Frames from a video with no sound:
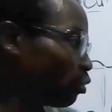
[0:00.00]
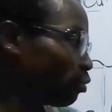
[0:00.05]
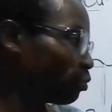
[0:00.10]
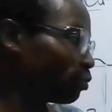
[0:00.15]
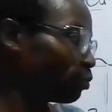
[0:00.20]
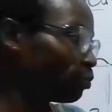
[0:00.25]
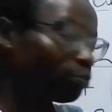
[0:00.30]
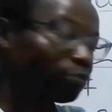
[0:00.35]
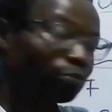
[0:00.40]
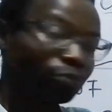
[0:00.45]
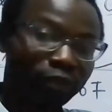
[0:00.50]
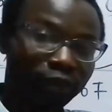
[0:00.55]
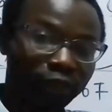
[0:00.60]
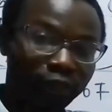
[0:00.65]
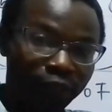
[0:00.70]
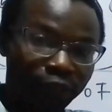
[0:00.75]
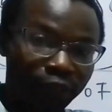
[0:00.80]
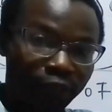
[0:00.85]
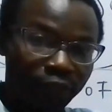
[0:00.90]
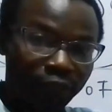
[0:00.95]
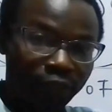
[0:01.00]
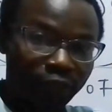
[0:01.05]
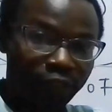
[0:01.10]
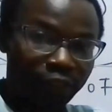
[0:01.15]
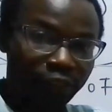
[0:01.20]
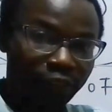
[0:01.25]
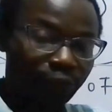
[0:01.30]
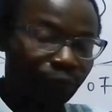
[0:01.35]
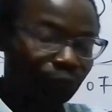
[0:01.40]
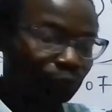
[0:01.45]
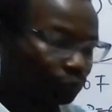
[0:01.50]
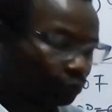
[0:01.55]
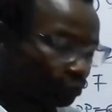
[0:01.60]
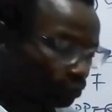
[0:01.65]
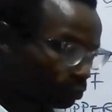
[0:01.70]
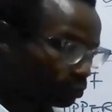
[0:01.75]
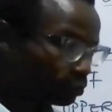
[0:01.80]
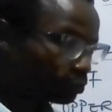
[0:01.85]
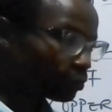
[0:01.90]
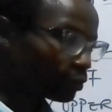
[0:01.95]
of this
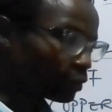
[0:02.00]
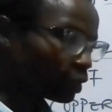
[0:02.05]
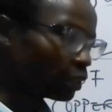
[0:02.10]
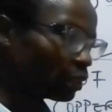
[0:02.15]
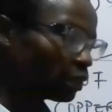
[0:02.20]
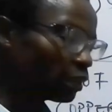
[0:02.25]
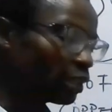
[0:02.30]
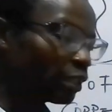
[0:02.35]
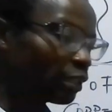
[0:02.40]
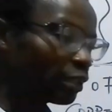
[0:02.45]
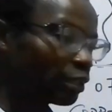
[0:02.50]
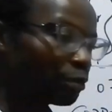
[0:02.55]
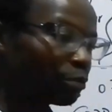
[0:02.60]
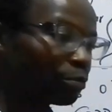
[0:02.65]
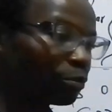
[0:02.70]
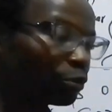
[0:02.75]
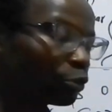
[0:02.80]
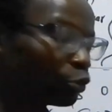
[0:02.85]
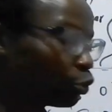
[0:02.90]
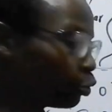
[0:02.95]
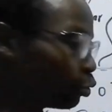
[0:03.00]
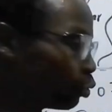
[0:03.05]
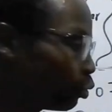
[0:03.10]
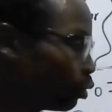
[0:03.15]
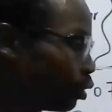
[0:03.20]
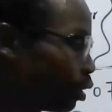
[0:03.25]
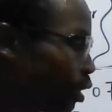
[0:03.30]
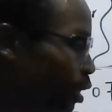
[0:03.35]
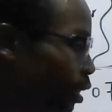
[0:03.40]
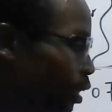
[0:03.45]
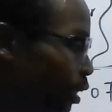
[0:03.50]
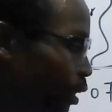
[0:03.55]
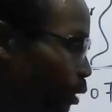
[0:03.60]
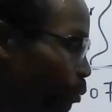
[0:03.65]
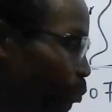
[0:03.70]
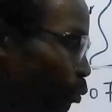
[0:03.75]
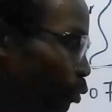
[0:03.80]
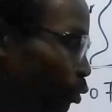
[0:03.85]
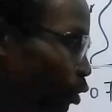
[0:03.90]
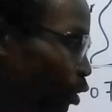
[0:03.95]
through a
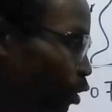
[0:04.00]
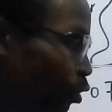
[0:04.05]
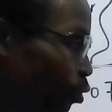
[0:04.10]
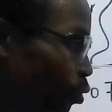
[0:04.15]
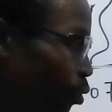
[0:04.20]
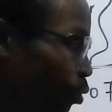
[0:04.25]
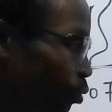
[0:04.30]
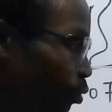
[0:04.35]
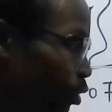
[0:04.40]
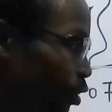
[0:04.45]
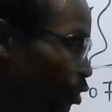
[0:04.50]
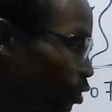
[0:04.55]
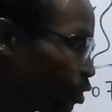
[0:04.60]
protein called